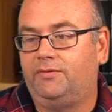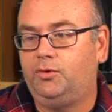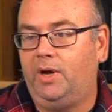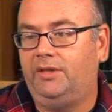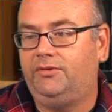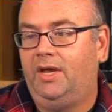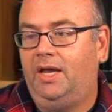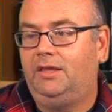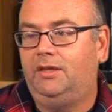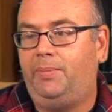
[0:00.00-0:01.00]
traits.
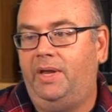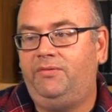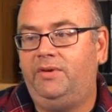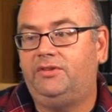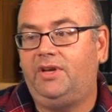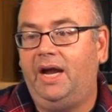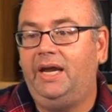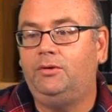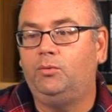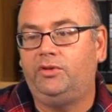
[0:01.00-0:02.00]
The benefit is
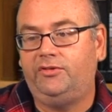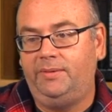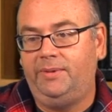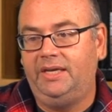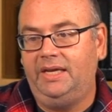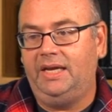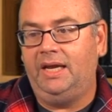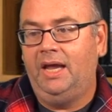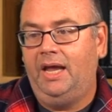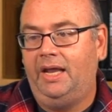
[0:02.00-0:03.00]
heightened with
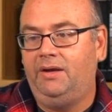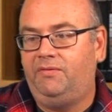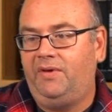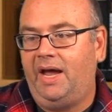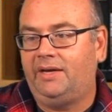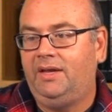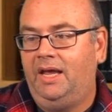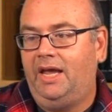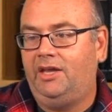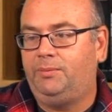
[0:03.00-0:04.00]
CBD and, in fact,
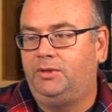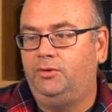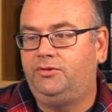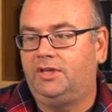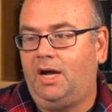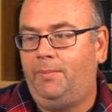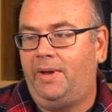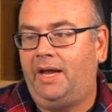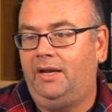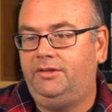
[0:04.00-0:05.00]
has been used to
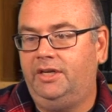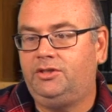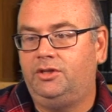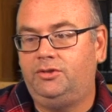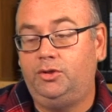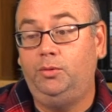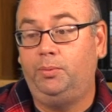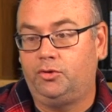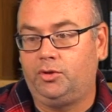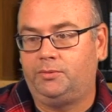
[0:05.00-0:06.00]
combat addiction to
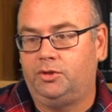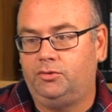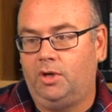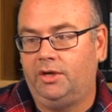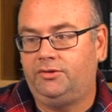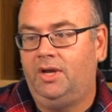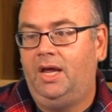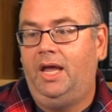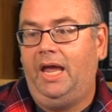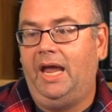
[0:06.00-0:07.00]
prescription drugs.
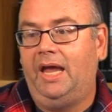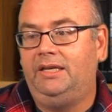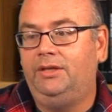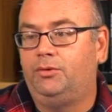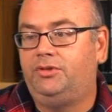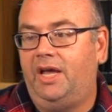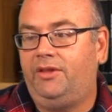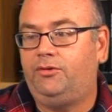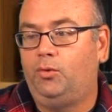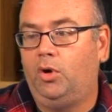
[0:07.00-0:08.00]
And neither
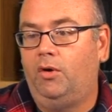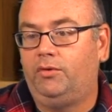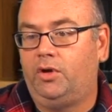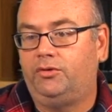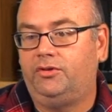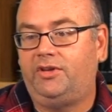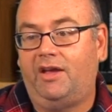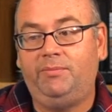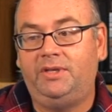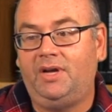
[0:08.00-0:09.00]
deaths nor overdoses
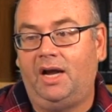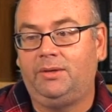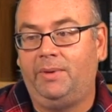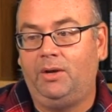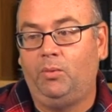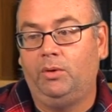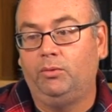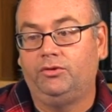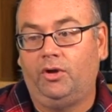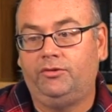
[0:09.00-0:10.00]
have been documented when it
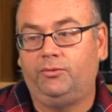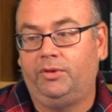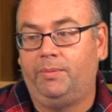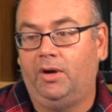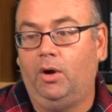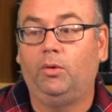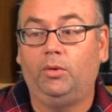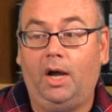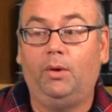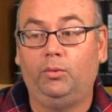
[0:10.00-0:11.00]
results with
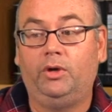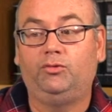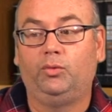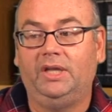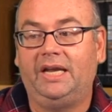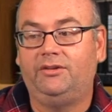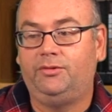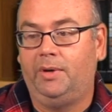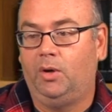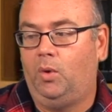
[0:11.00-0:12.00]
when it's related
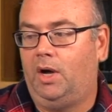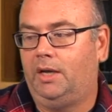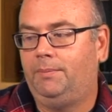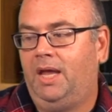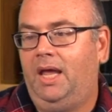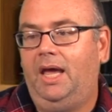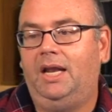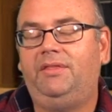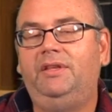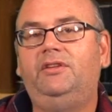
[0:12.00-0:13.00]
to marijuana.
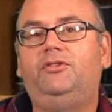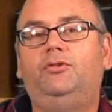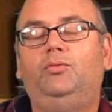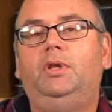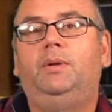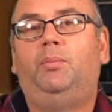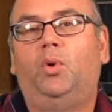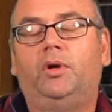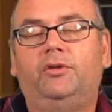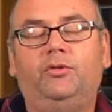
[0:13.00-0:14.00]
And I think this is really
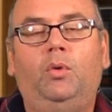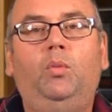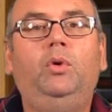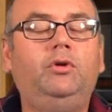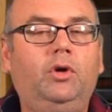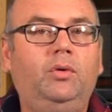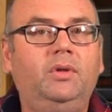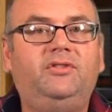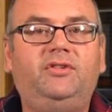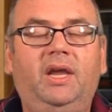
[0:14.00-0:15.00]
important. So what we're
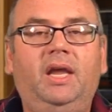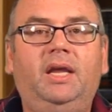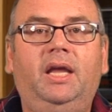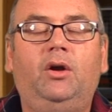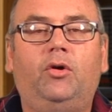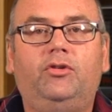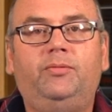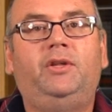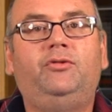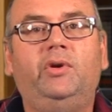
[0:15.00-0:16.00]
currently seeing in our
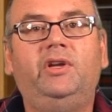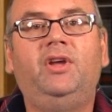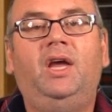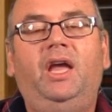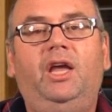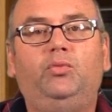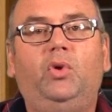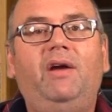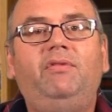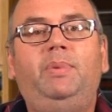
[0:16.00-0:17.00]
dispensaries is
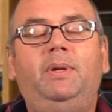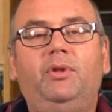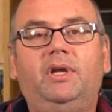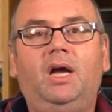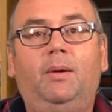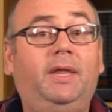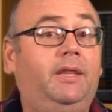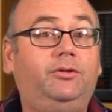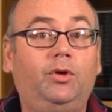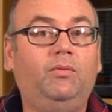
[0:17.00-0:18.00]
we're having people that come in
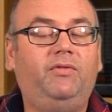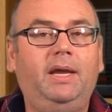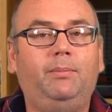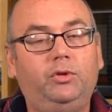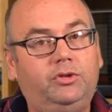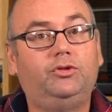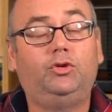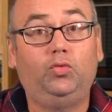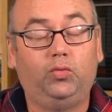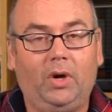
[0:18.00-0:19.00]
that don't vape, which is
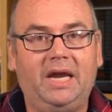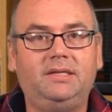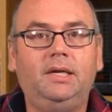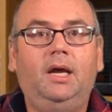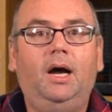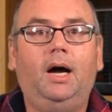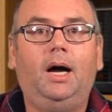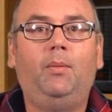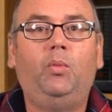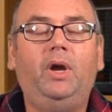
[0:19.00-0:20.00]
great.
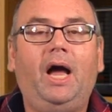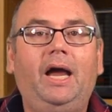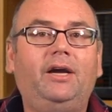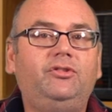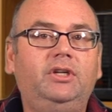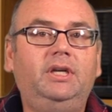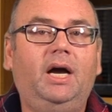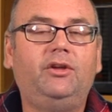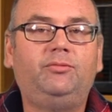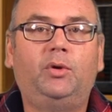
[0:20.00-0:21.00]
I actually
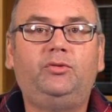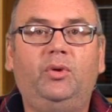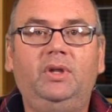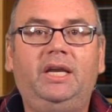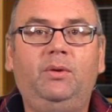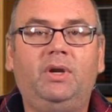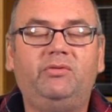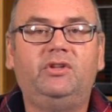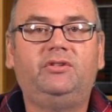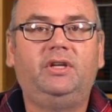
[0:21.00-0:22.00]
spoke to a lady when I
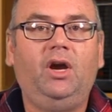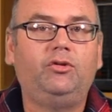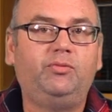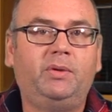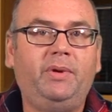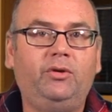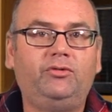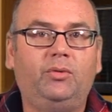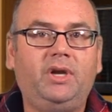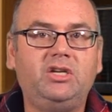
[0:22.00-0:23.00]
was at our Spring
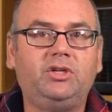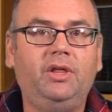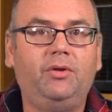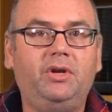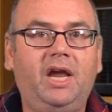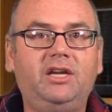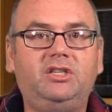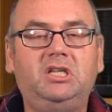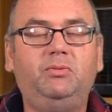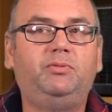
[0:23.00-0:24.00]
Meadows location the other day.
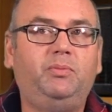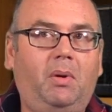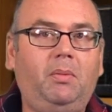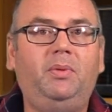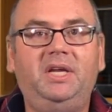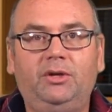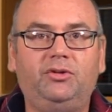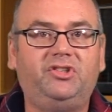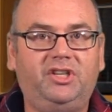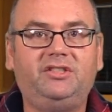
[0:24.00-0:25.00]
She was probably in
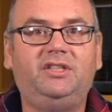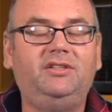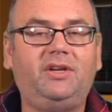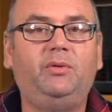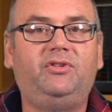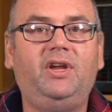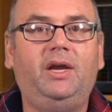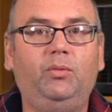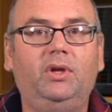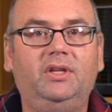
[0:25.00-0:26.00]
her 60s, I would
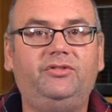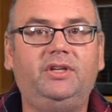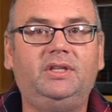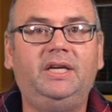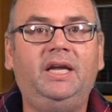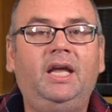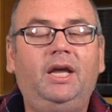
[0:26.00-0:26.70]
say realistically.